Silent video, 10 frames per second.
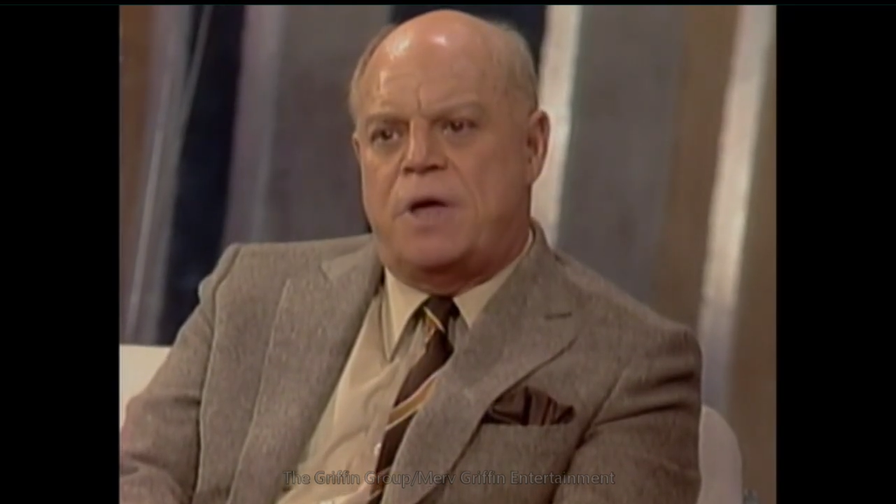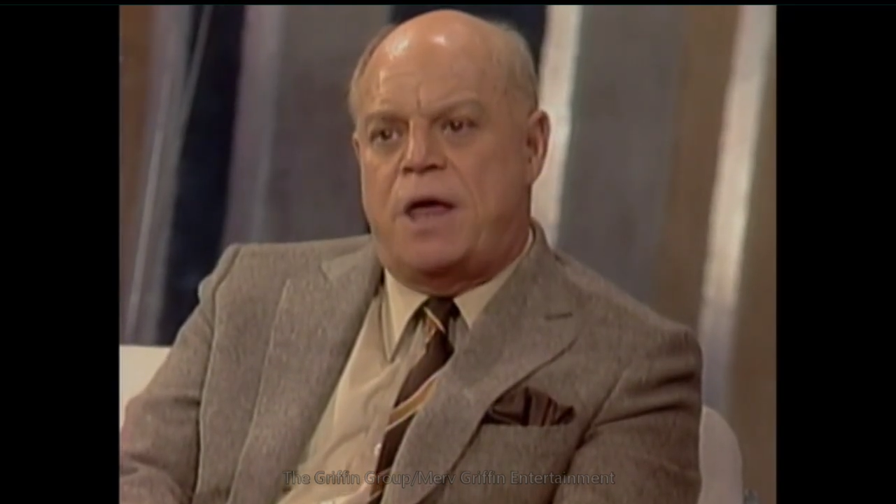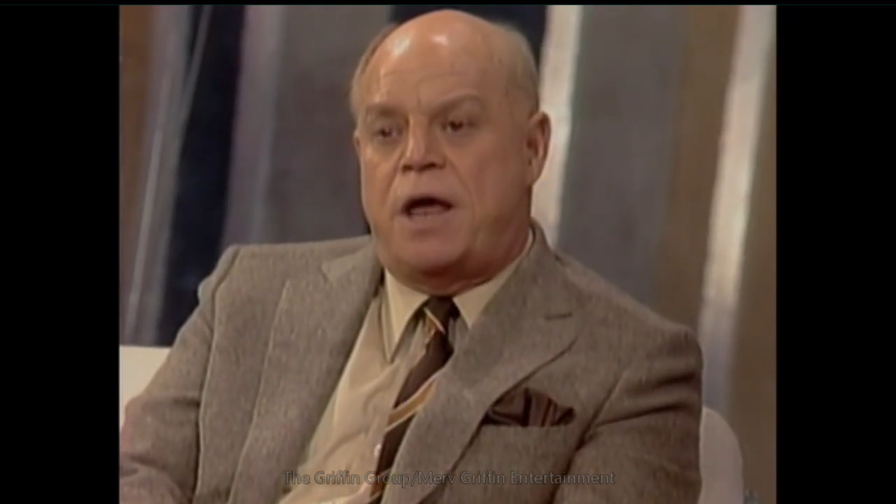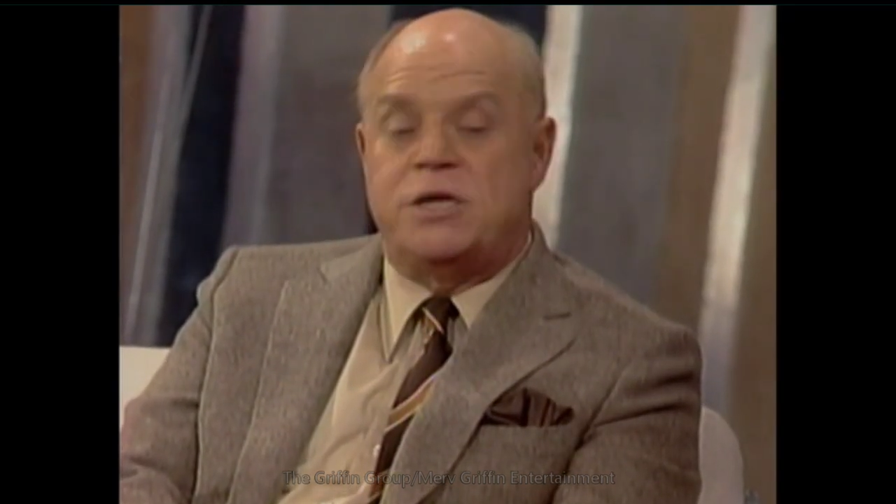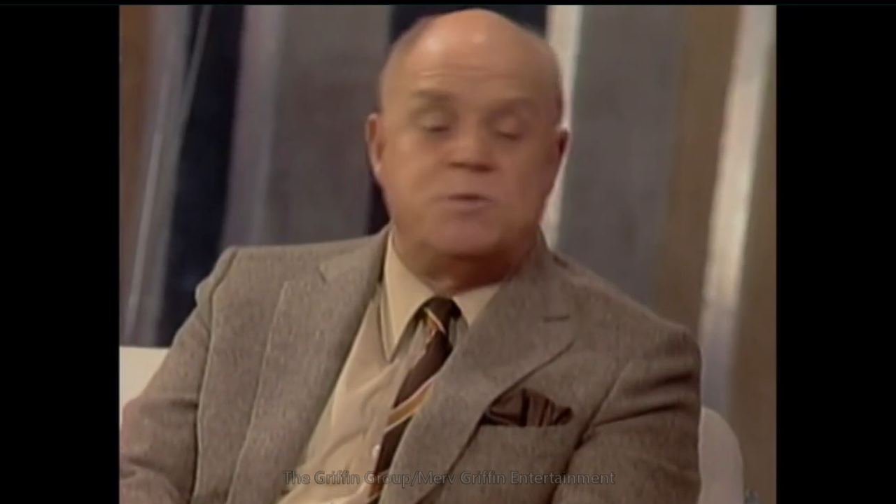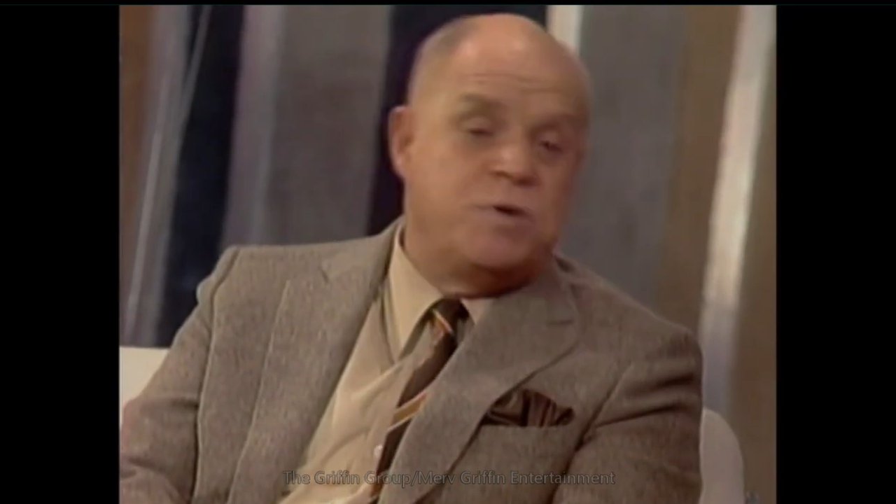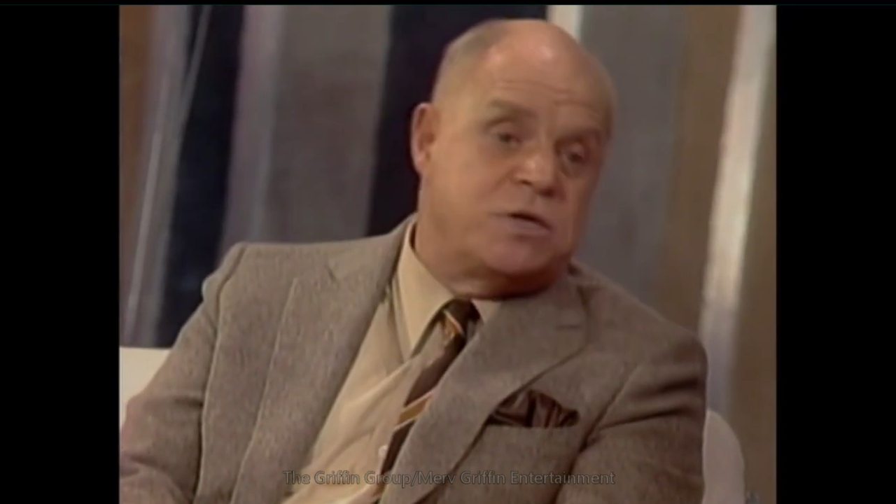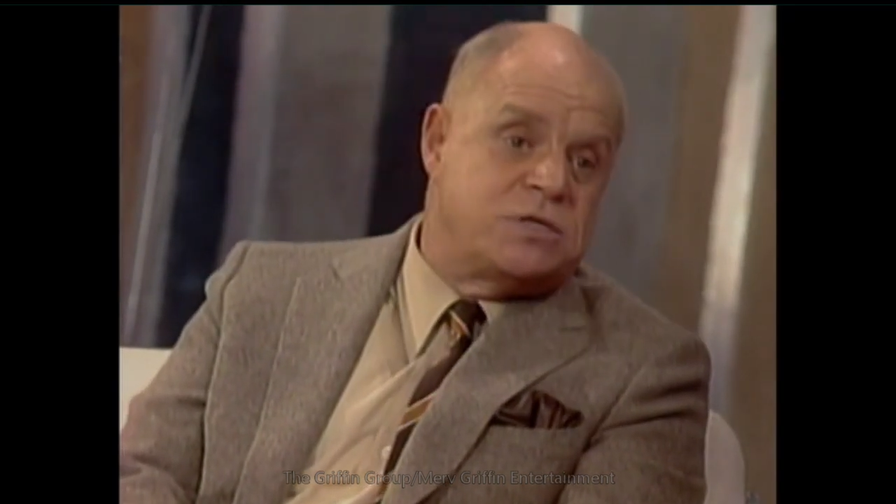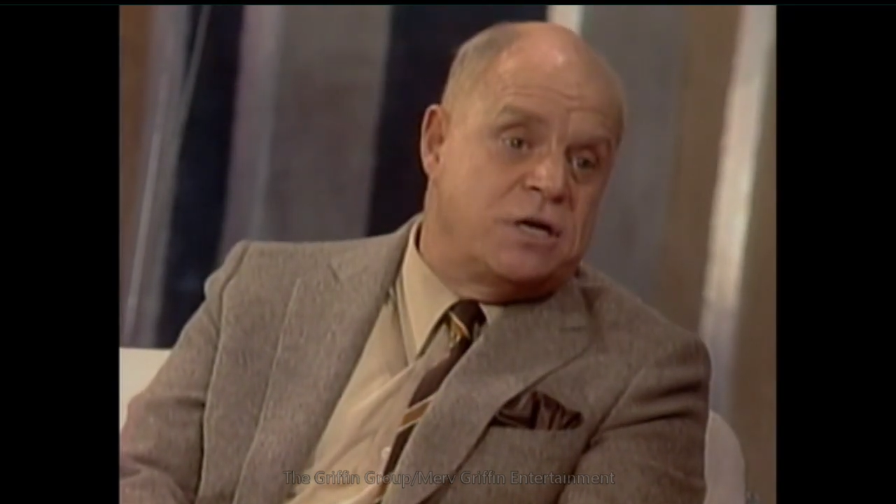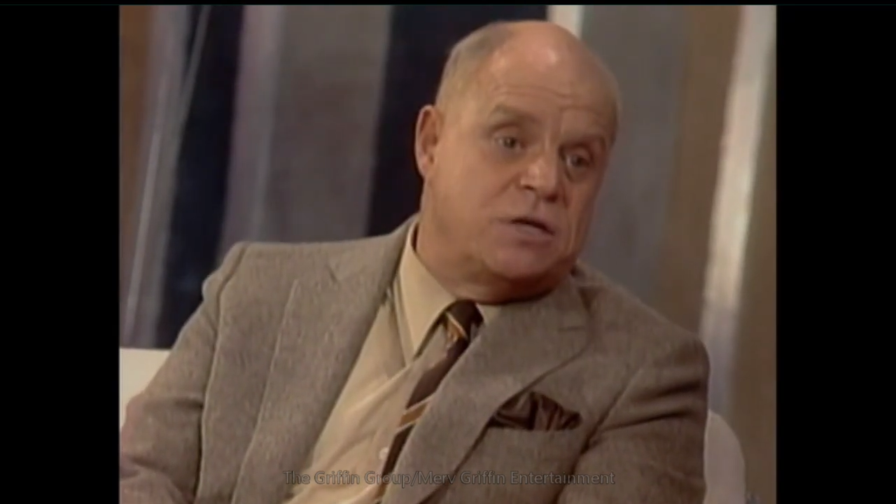and I speak
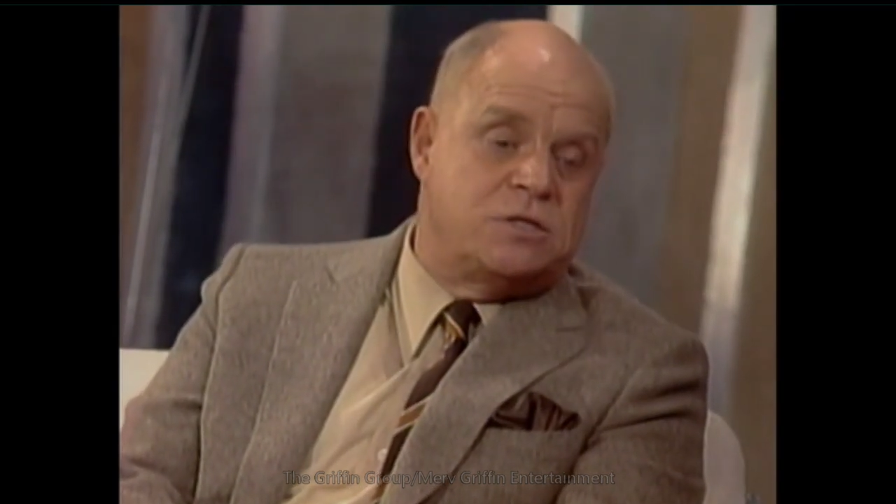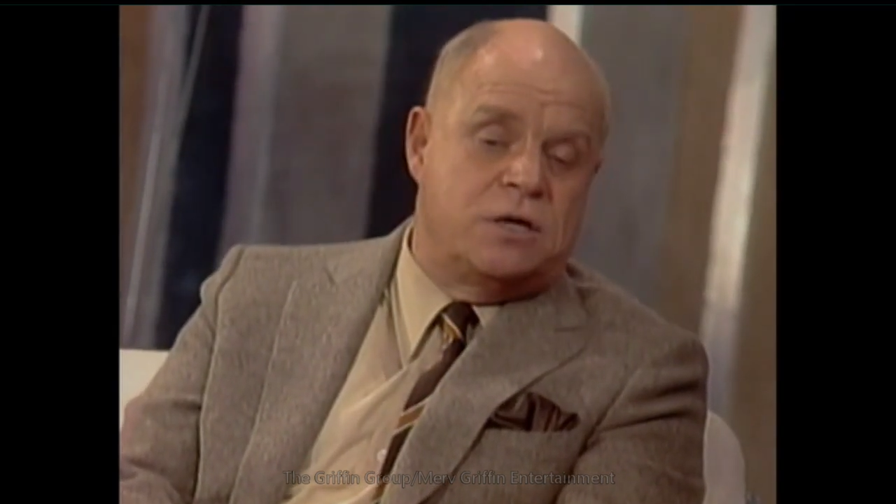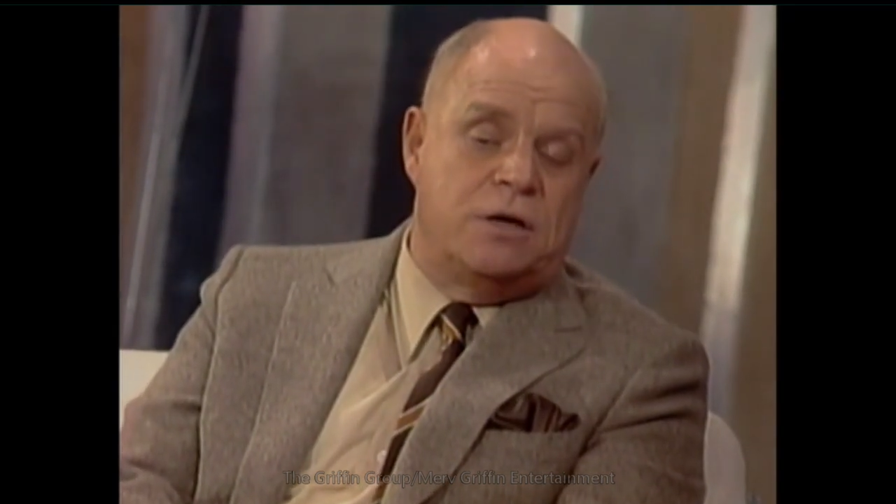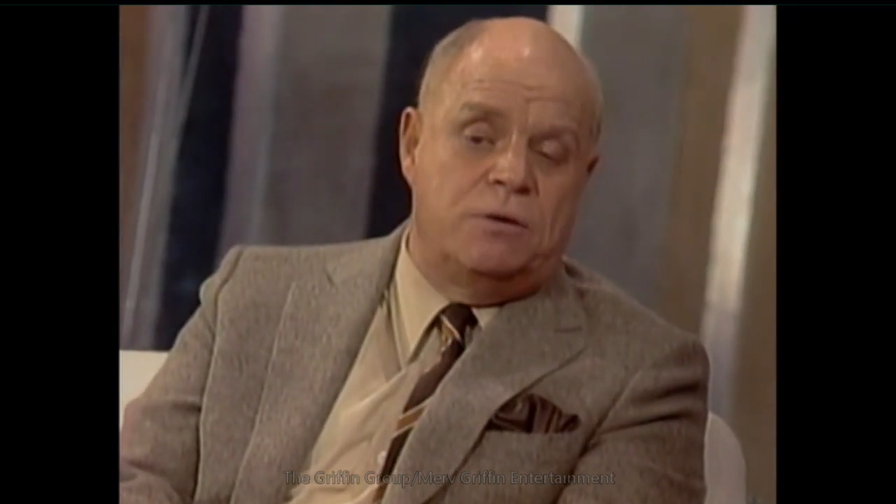of singers,